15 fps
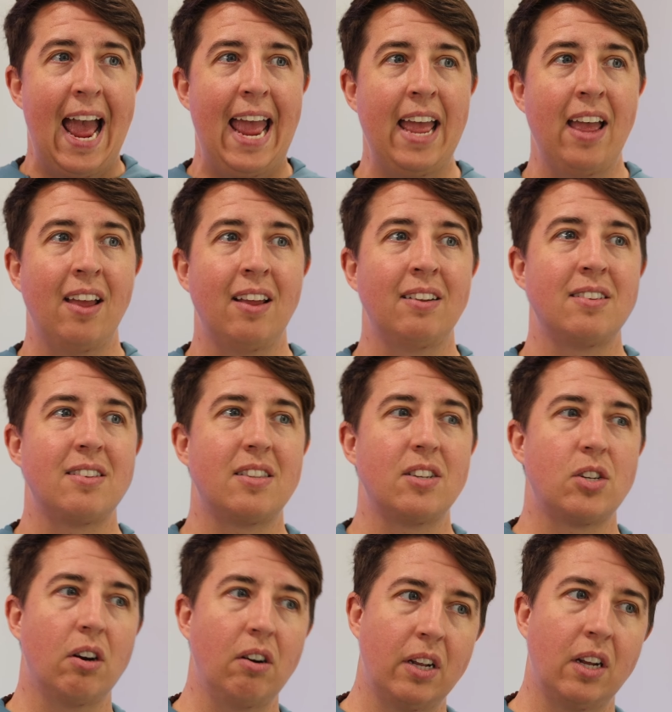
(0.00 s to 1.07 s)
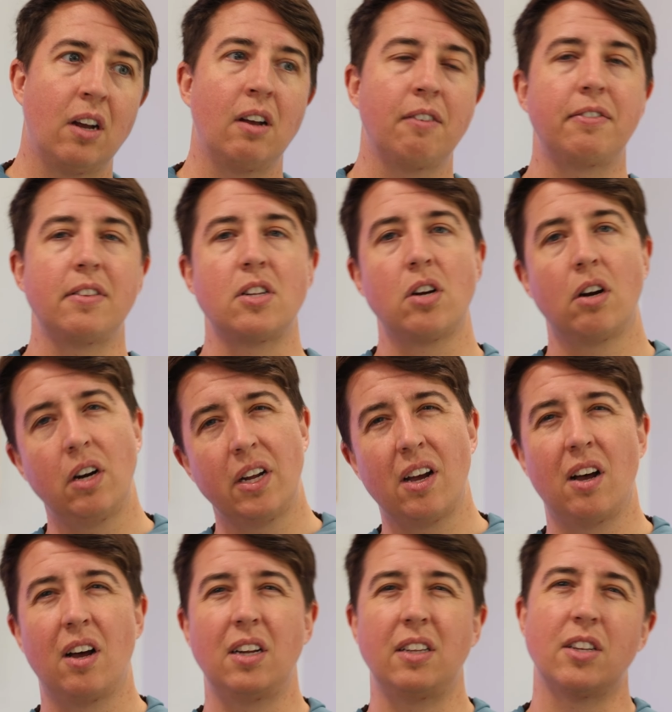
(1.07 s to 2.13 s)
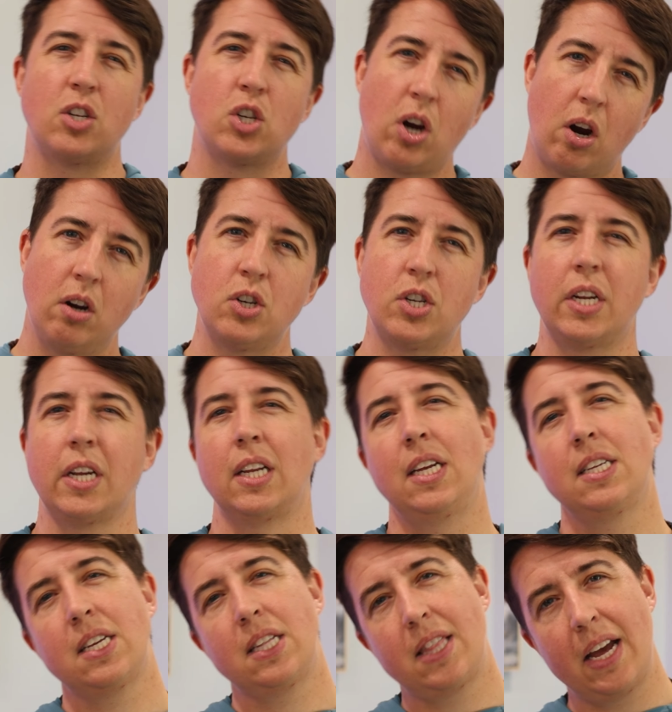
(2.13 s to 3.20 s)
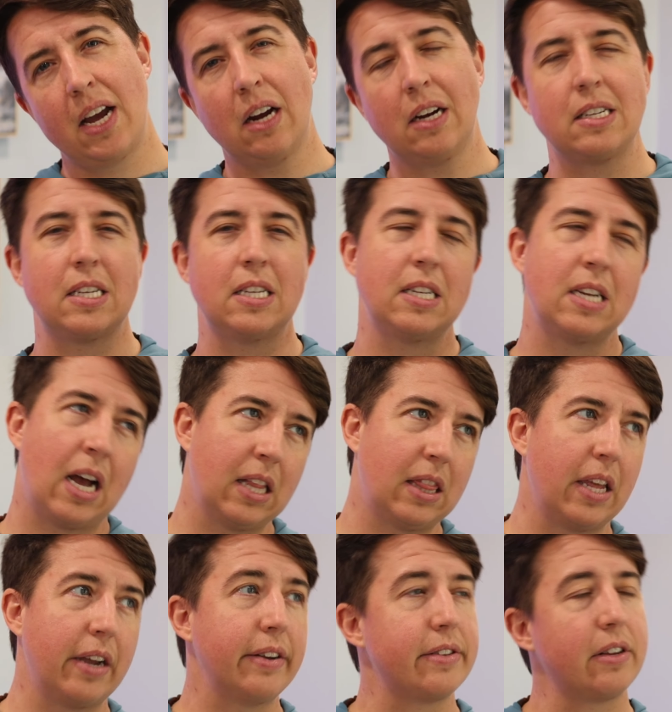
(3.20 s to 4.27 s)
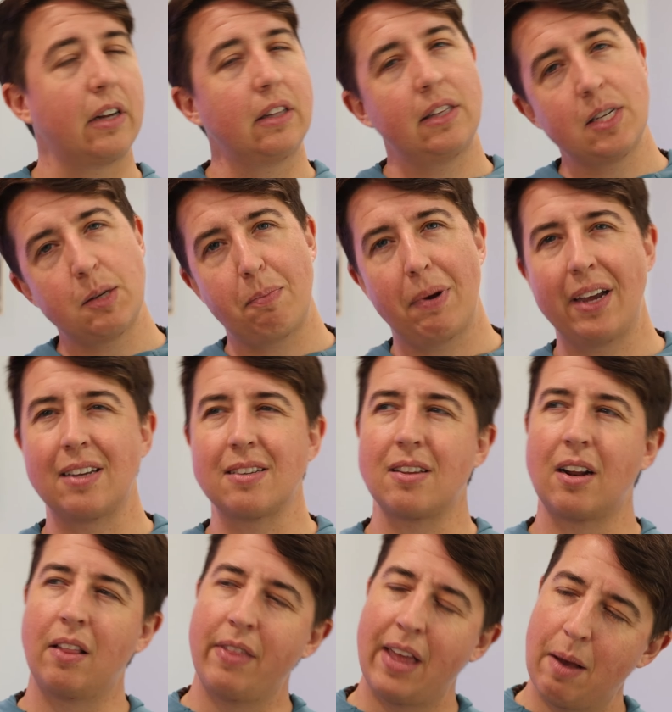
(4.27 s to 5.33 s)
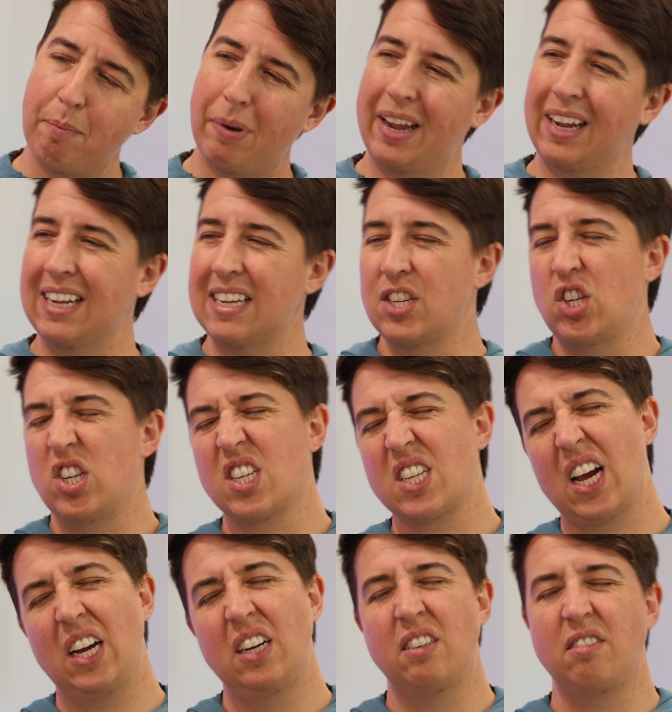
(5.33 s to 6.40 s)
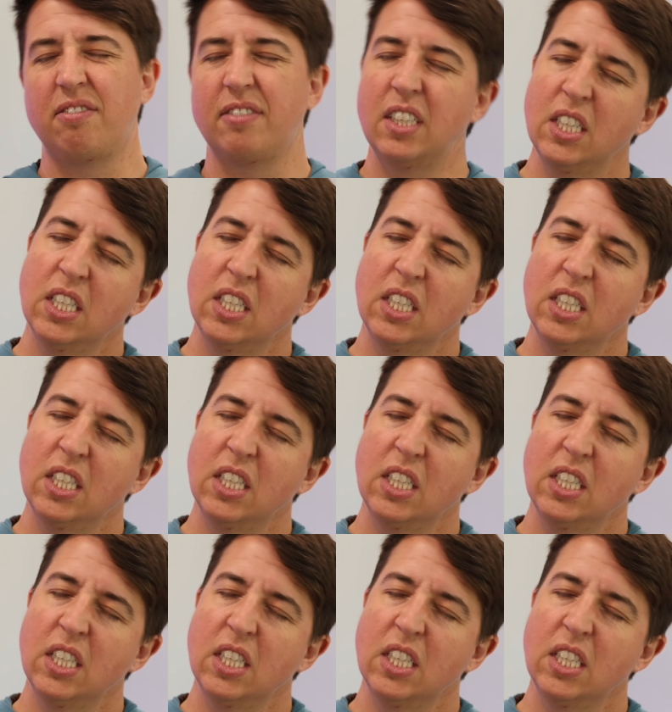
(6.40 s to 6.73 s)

And the turning off and the turning on and the charging and is it there, is it not there, is it on this bike, is it on that bike, has just kind of,